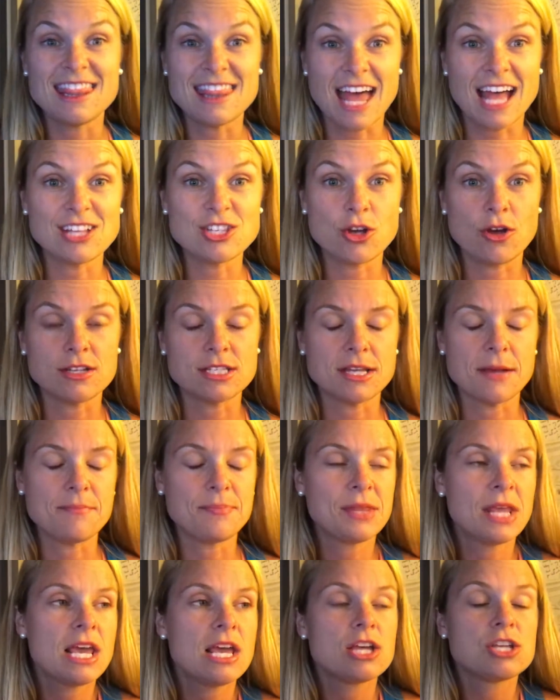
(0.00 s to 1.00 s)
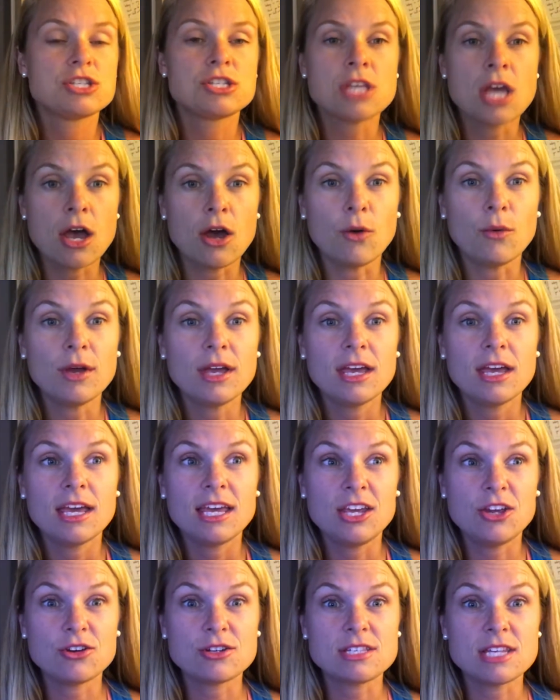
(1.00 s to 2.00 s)
That's awesome. So
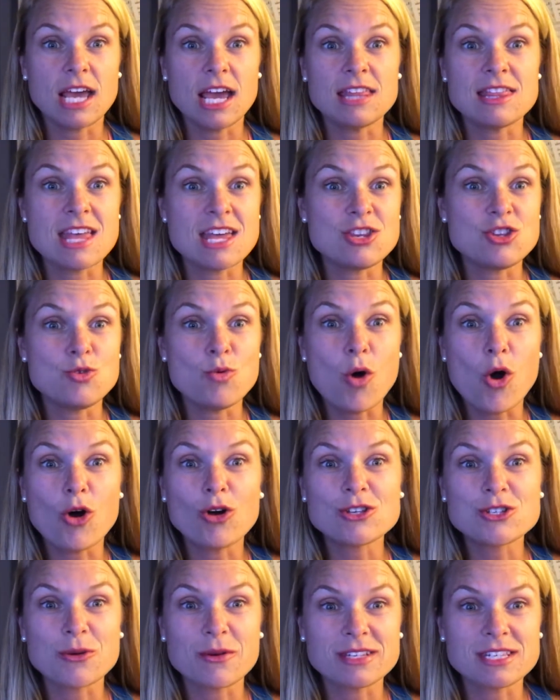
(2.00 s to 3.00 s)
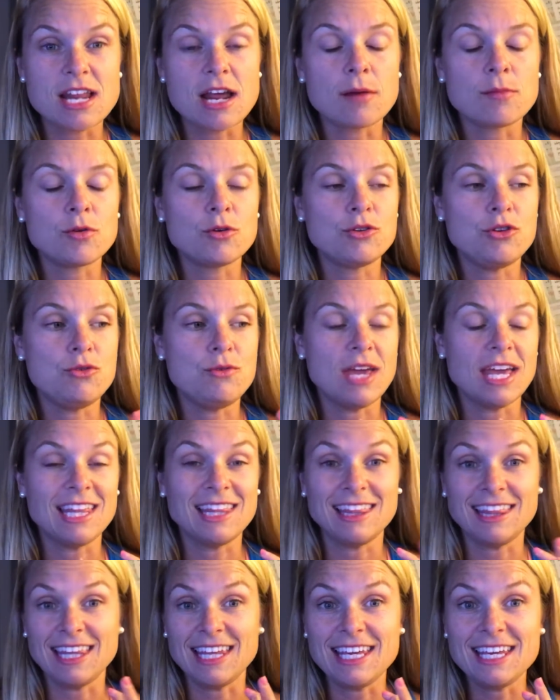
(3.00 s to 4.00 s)
here's, and then you also as an emerald, you
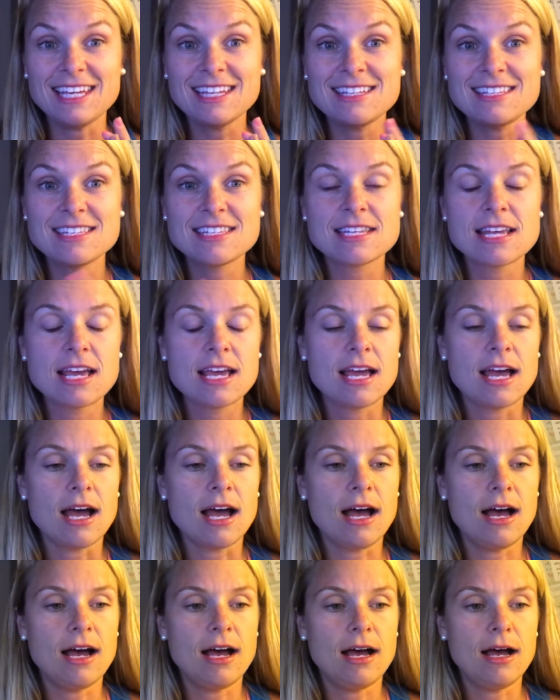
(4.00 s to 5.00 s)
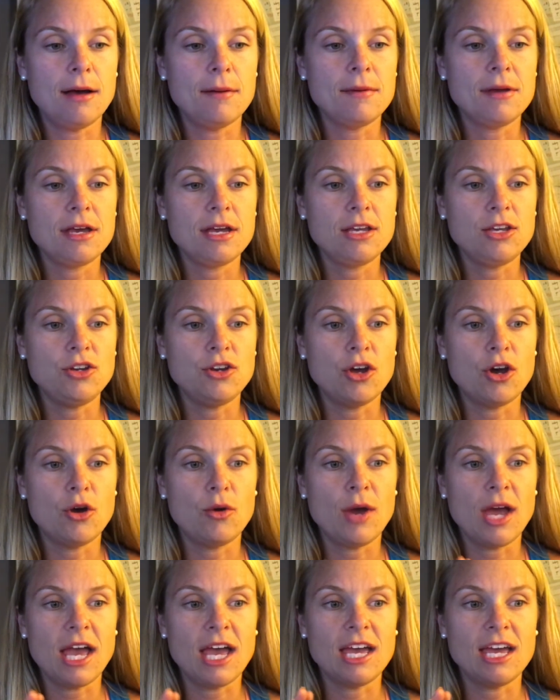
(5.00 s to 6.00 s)
get leads um, you
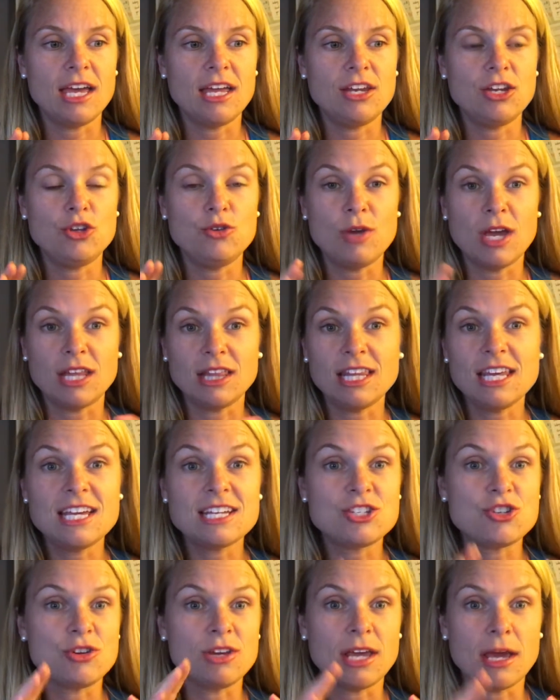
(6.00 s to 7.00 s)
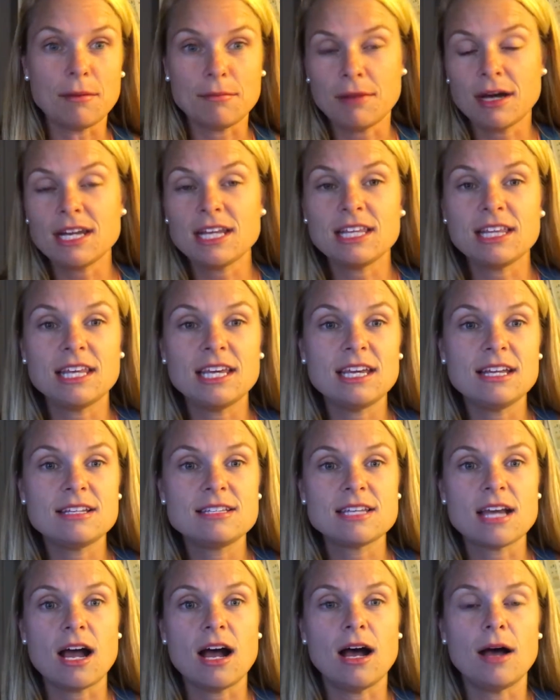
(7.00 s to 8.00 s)
know, and you get leads, you can get money
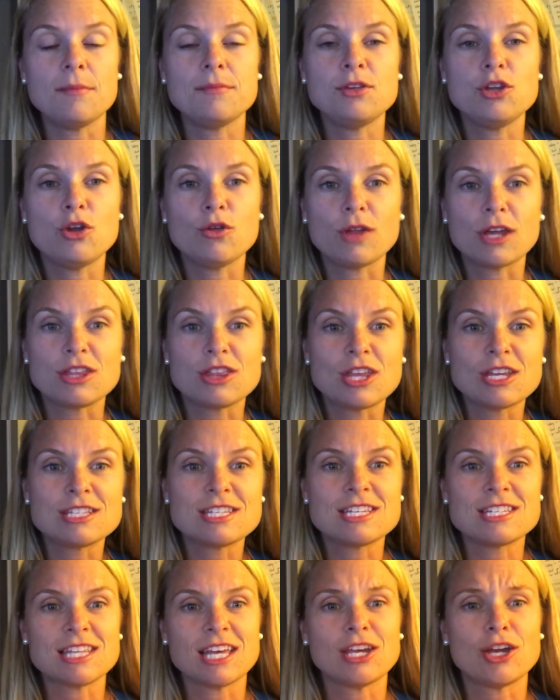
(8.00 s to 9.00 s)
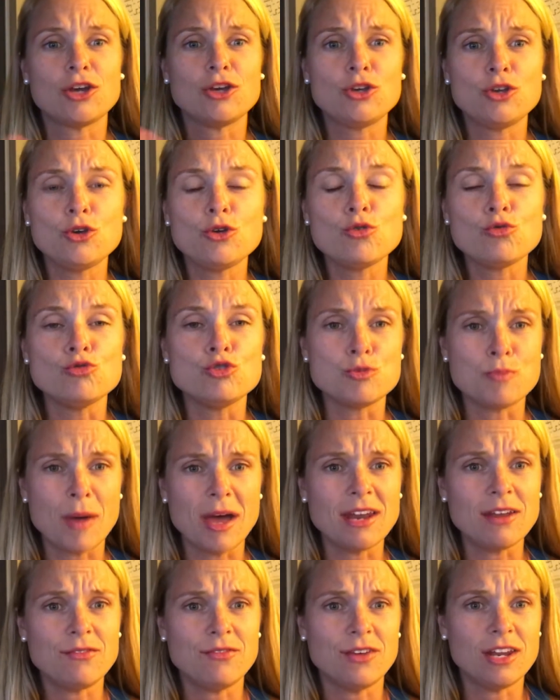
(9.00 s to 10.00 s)
leads, um, you know, like this is like a huge
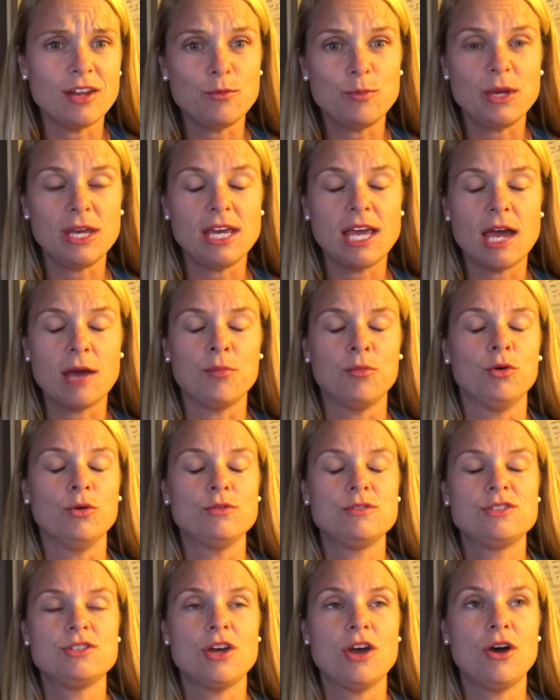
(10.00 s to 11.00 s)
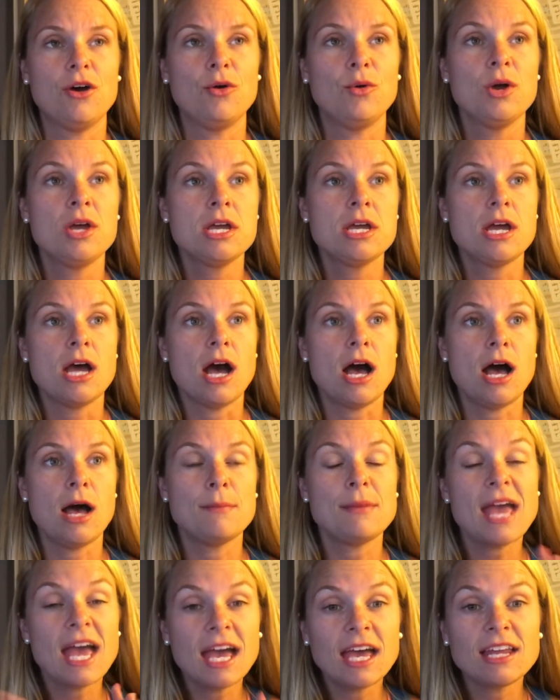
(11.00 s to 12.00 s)
benefit of being Emerald. So,
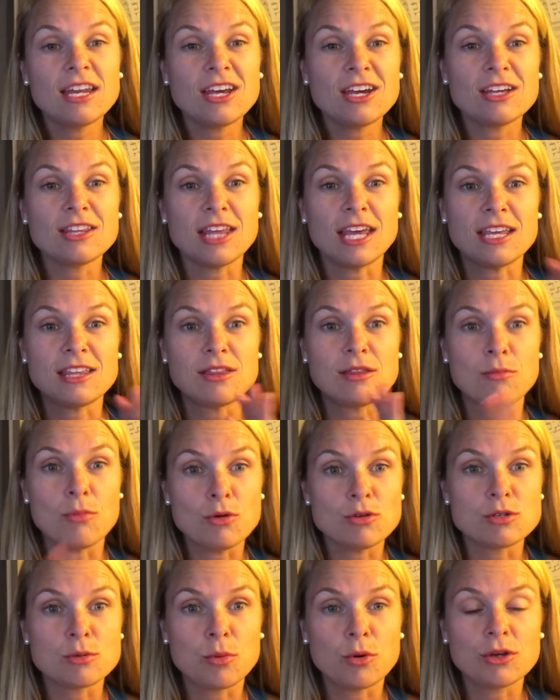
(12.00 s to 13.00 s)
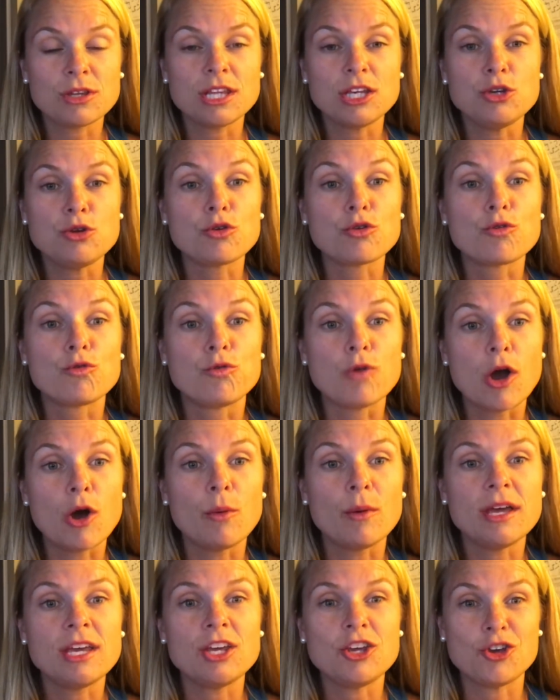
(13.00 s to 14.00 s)
um, and like most importantly, you're
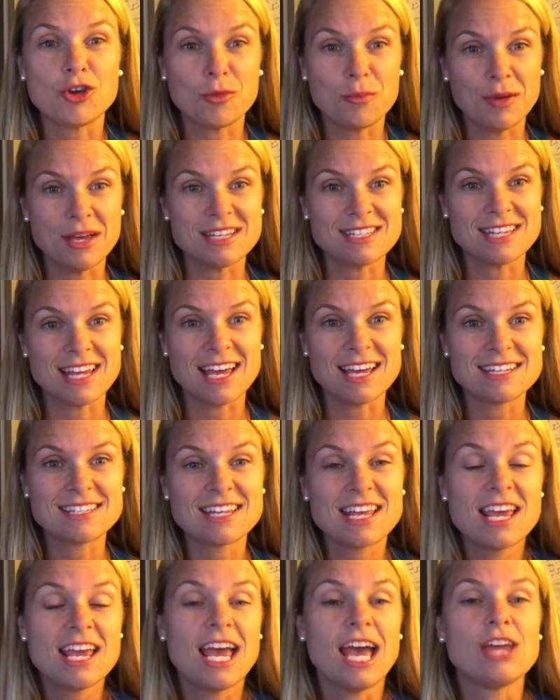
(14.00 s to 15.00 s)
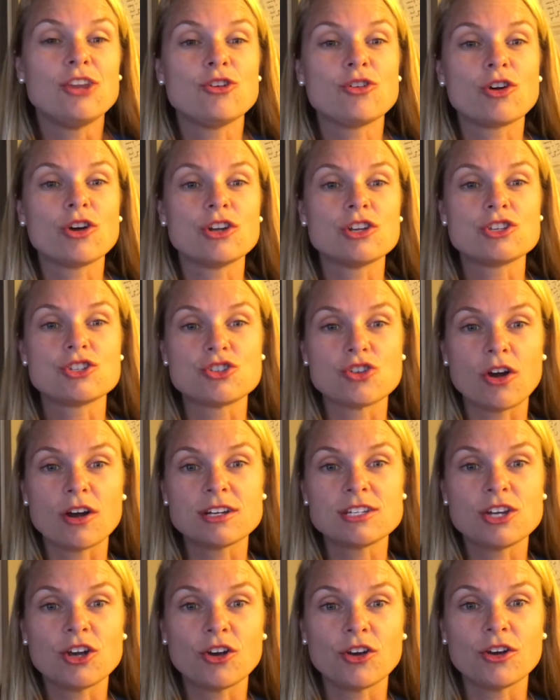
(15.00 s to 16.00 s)
growing your business and you're going to
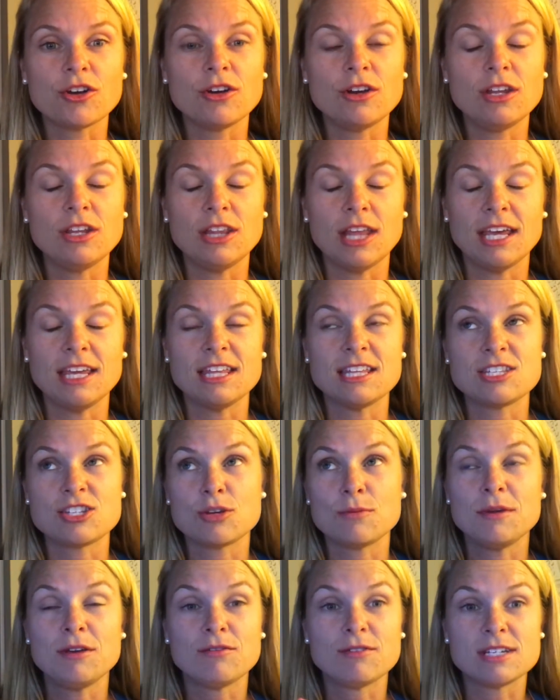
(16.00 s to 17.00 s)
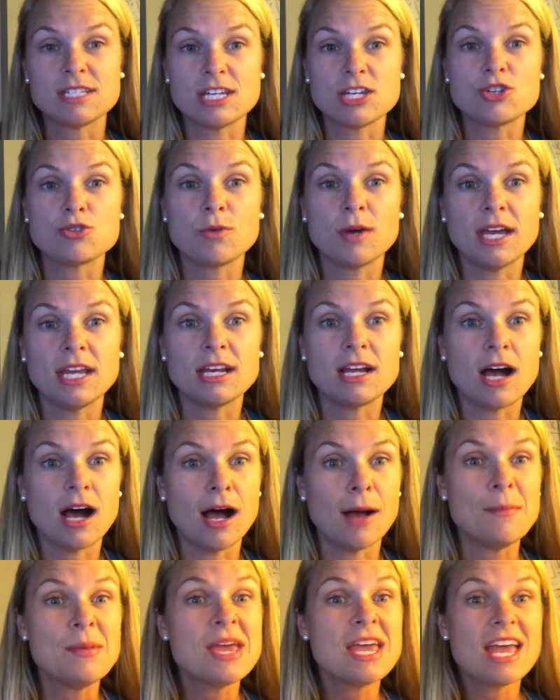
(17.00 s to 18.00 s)
start to earn, like it's going to be residual
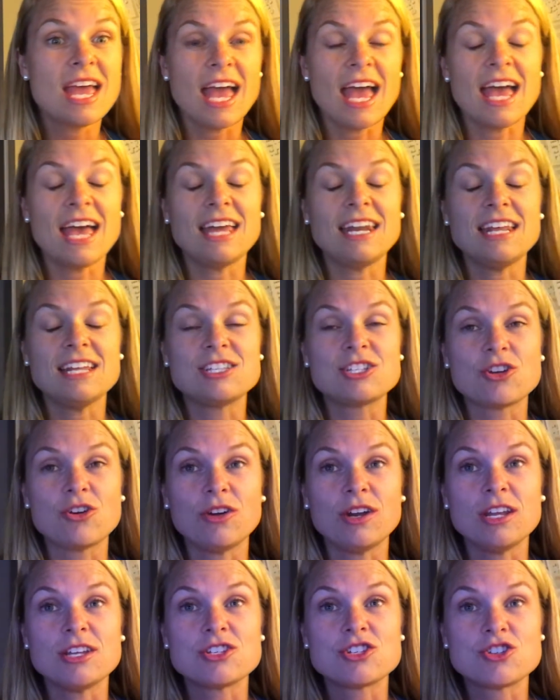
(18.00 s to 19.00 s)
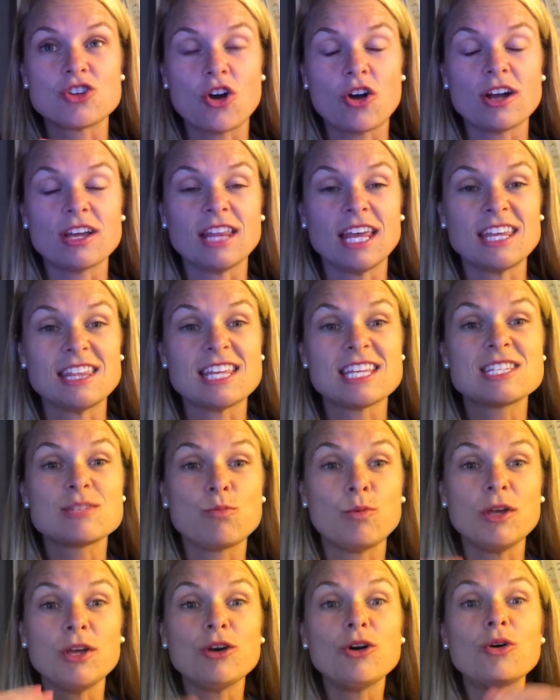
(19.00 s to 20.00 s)
income and it's going to start, like this
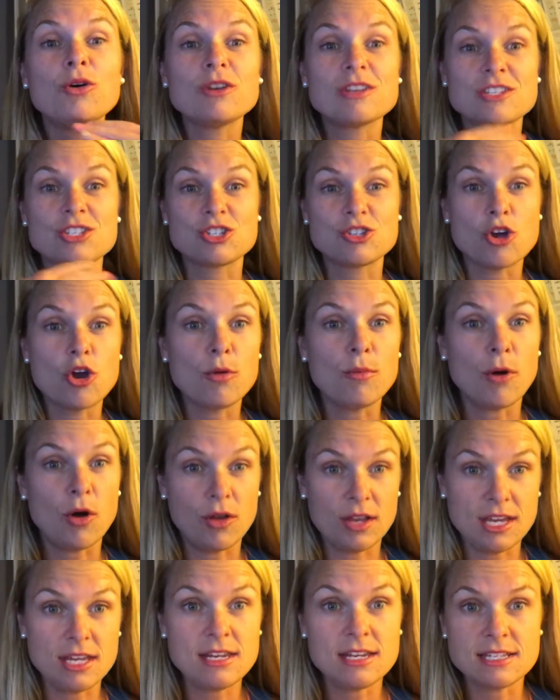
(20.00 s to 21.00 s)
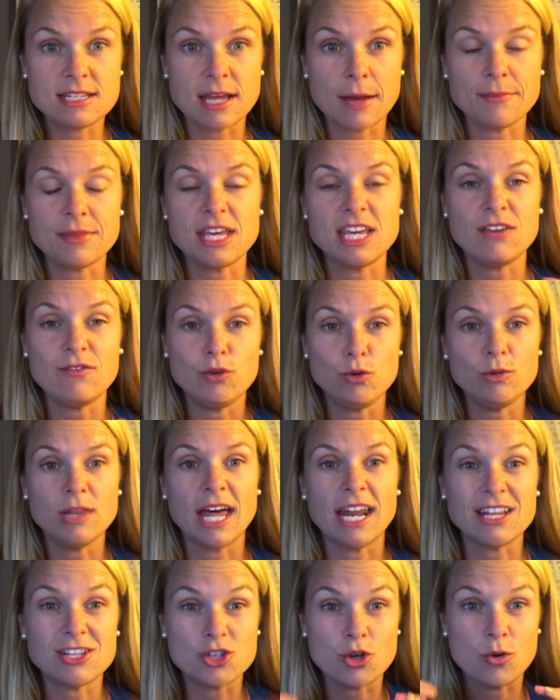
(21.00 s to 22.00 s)
will snowball into something if you
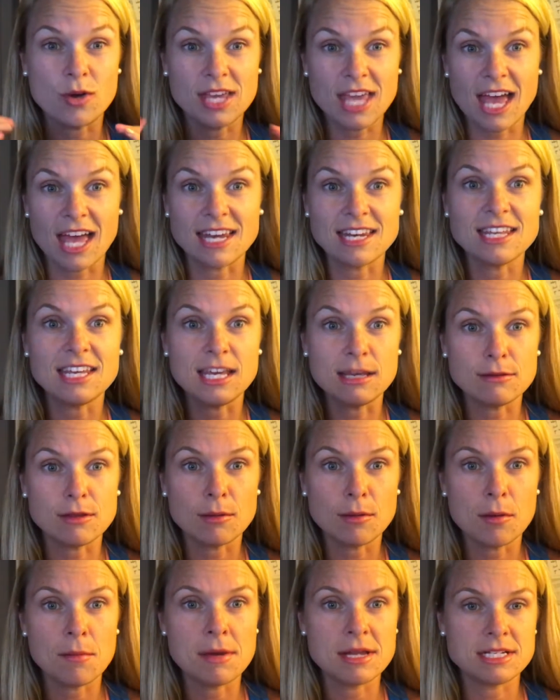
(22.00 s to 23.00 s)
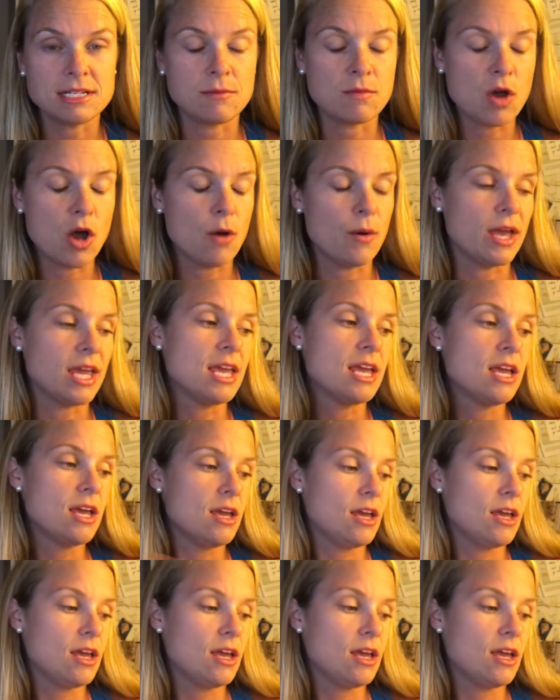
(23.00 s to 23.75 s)
let it. So again, keep the momentum going.